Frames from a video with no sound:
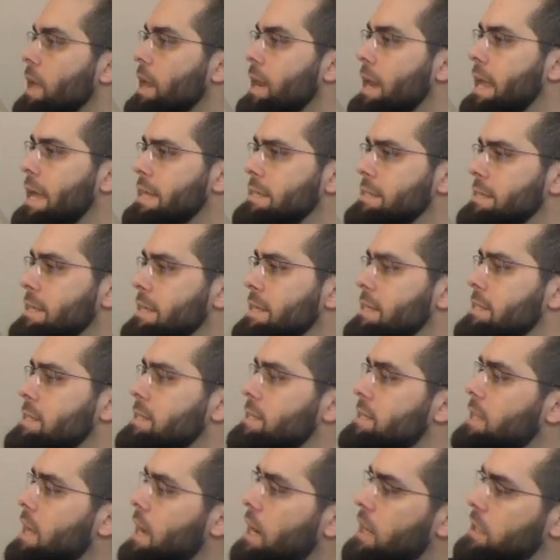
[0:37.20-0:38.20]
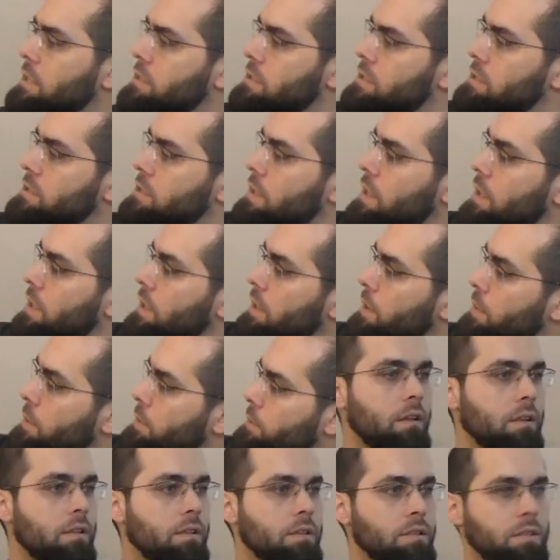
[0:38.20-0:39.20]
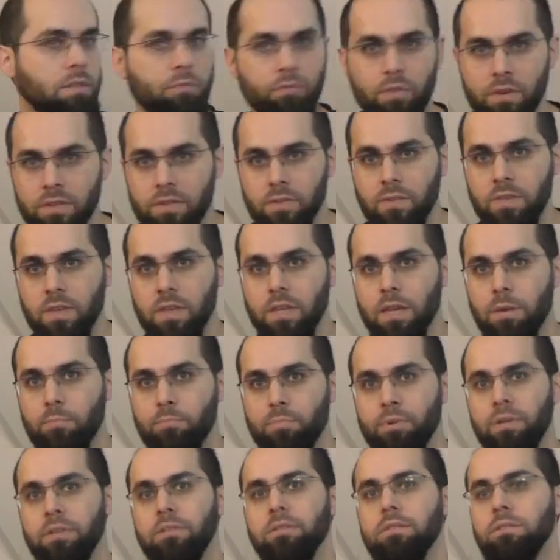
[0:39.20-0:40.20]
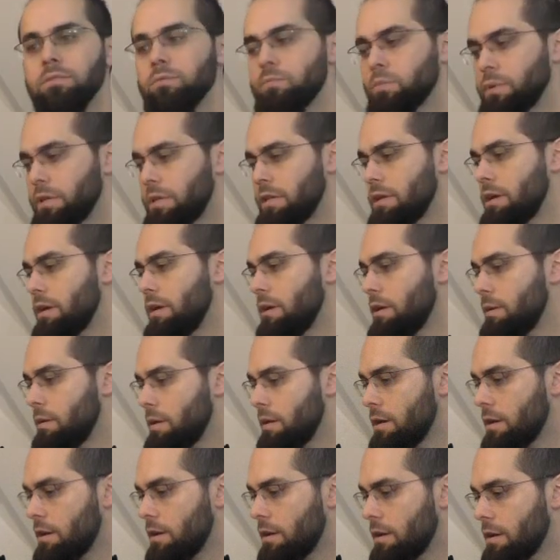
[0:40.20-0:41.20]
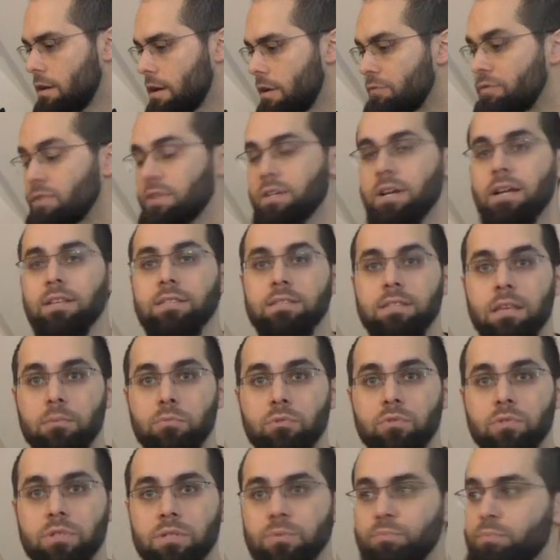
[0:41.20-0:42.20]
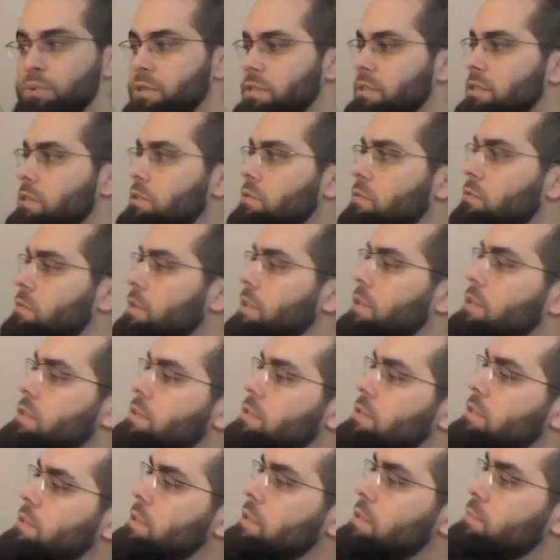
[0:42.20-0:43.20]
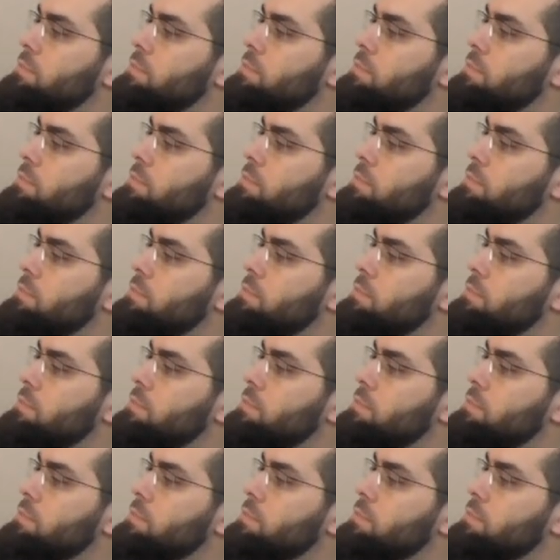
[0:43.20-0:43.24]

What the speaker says: let's start. The first thing I printed when after I assembled this printer was the